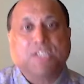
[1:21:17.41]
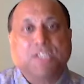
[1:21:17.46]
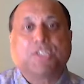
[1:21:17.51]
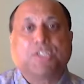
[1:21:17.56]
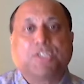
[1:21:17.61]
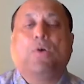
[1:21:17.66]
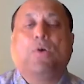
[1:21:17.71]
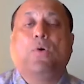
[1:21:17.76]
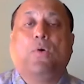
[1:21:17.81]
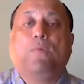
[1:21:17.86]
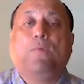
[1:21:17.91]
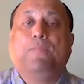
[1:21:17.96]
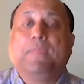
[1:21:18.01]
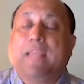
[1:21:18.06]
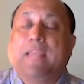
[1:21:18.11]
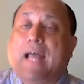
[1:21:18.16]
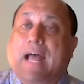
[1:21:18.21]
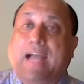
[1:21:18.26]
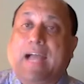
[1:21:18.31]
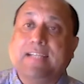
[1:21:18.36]
So
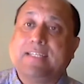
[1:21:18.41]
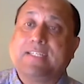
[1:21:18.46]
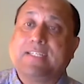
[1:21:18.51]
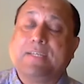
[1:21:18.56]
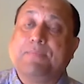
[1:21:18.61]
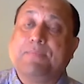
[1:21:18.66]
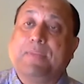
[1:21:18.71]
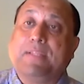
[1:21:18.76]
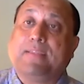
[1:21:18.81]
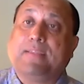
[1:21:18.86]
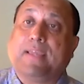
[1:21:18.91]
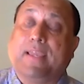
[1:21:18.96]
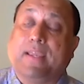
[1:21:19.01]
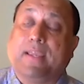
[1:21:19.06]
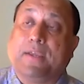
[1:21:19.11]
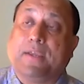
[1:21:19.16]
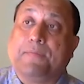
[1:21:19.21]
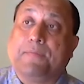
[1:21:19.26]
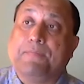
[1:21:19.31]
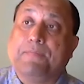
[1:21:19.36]
I just simply
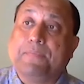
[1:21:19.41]
think